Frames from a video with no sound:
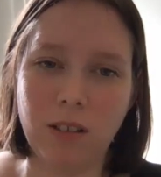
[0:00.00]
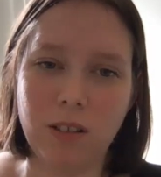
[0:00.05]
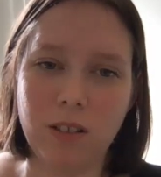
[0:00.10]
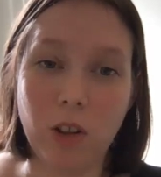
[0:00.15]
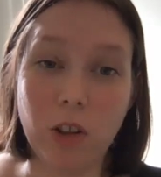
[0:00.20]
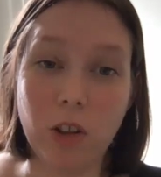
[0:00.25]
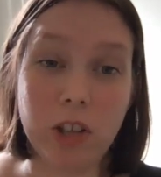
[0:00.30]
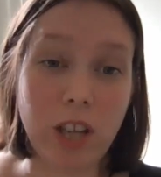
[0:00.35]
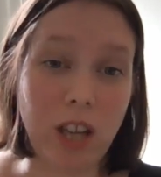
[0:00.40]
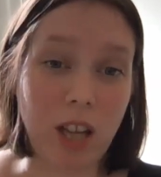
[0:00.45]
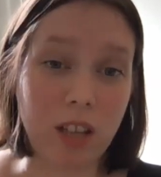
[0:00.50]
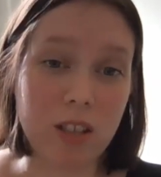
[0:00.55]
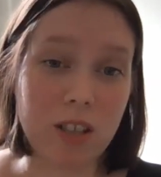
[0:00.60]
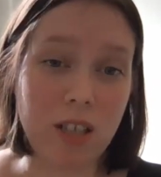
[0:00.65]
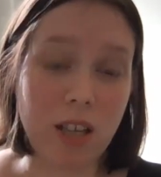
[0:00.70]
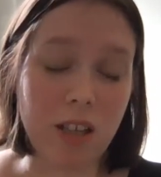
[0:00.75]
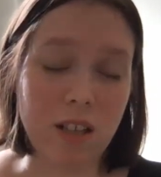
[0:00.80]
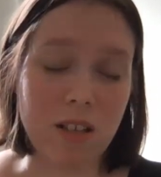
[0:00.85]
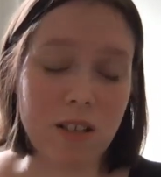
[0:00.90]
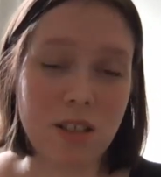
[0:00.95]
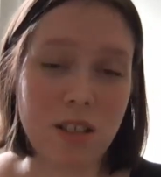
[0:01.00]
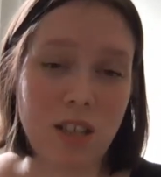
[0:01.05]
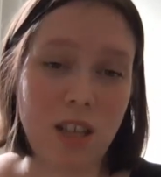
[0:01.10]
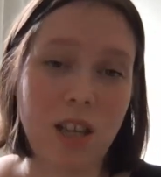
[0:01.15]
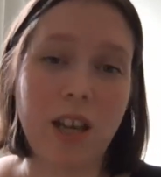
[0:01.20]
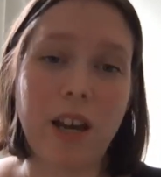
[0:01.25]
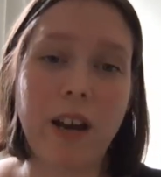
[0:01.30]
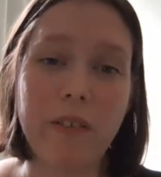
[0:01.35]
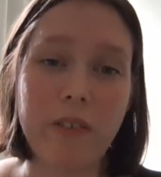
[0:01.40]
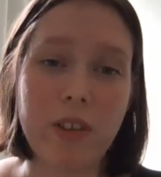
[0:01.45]
looking at the data and
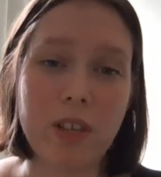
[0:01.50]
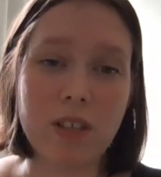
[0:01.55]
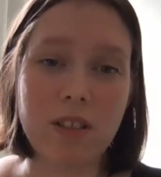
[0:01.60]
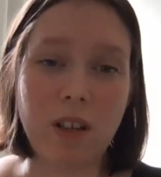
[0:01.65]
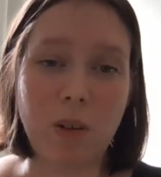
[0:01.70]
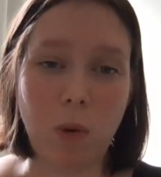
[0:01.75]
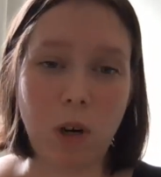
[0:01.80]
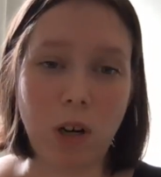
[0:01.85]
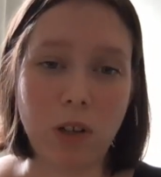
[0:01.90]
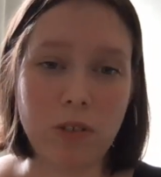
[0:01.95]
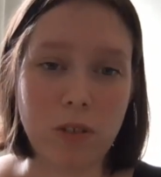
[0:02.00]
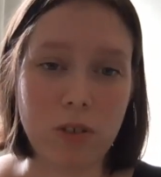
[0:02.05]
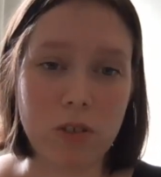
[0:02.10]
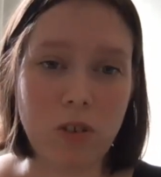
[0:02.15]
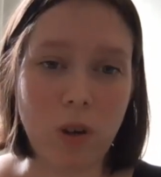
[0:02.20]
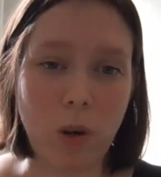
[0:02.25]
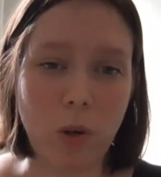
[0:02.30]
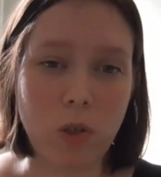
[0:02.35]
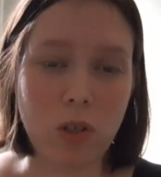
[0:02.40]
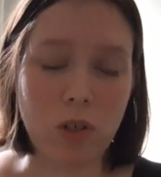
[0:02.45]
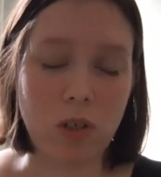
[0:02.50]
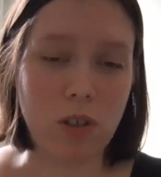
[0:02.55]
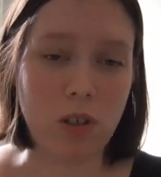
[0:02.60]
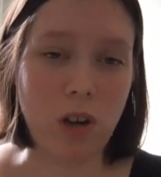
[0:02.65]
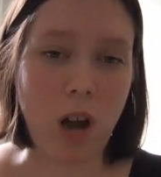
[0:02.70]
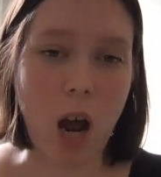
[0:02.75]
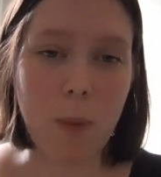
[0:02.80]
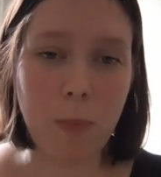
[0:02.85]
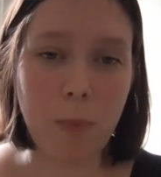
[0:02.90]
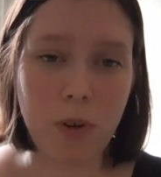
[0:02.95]
seeing how these networks are structured
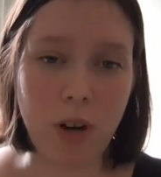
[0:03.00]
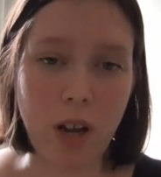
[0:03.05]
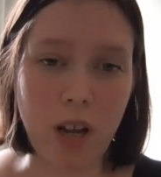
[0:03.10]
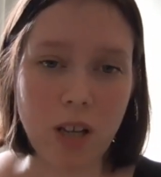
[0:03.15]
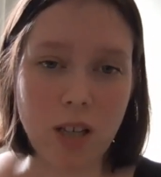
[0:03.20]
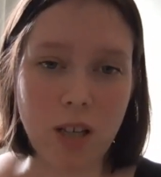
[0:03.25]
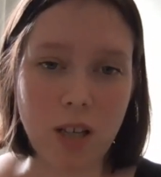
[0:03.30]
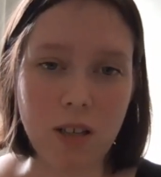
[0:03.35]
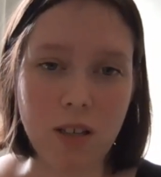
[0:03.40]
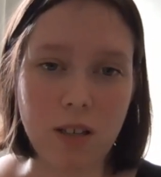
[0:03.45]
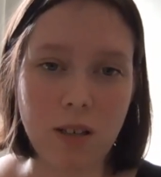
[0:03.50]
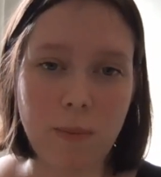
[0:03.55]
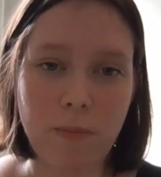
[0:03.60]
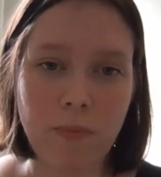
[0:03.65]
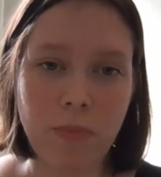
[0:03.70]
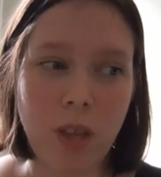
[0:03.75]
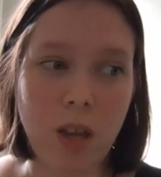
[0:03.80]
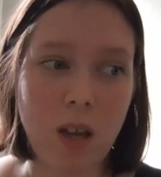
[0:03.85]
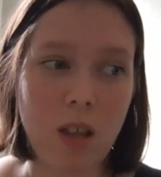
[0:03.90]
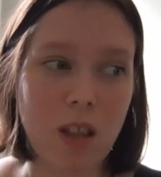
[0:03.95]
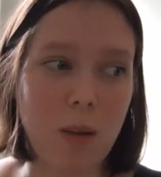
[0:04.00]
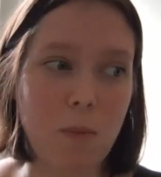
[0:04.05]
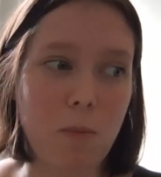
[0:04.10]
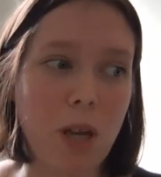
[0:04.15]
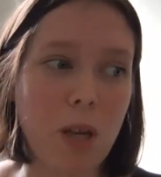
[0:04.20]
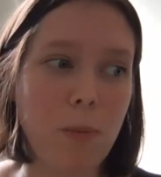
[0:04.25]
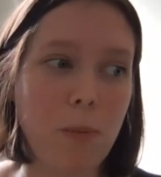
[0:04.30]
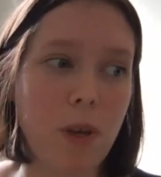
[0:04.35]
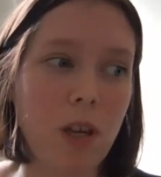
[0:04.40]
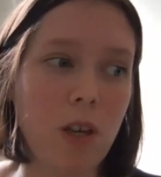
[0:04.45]
and operated, then
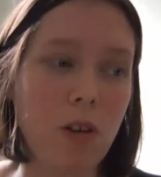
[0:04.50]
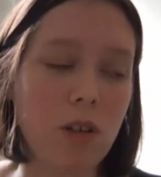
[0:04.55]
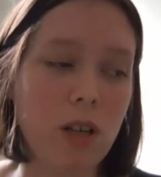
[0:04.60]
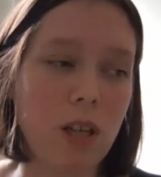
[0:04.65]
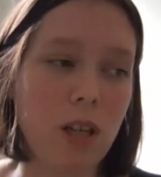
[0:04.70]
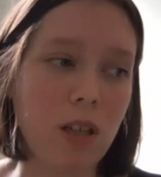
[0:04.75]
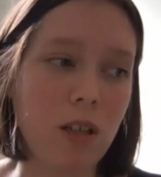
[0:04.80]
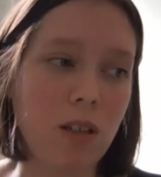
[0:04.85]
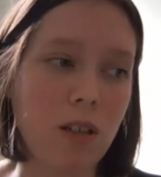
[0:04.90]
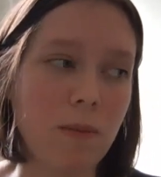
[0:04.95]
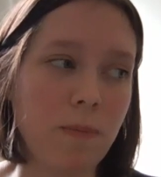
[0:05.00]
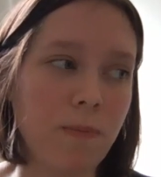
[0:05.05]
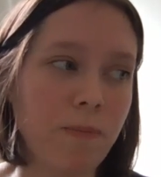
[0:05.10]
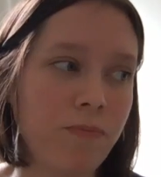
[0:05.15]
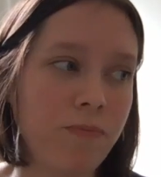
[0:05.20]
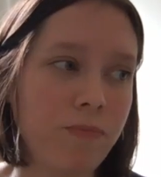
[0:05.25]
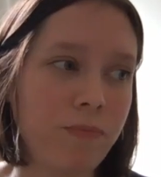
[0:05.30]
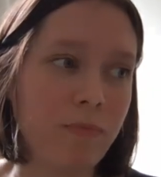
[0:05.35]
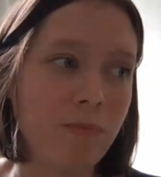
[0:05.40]
maybe you can,